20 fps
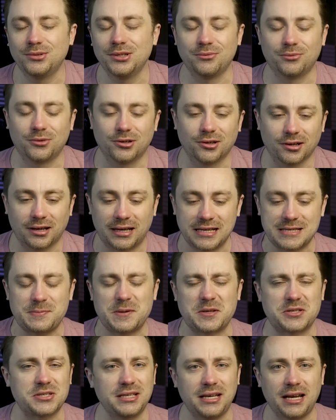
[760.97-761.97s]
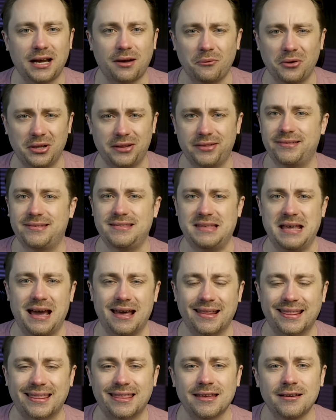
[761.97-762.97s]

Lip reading: wouldn't work, especially not with death.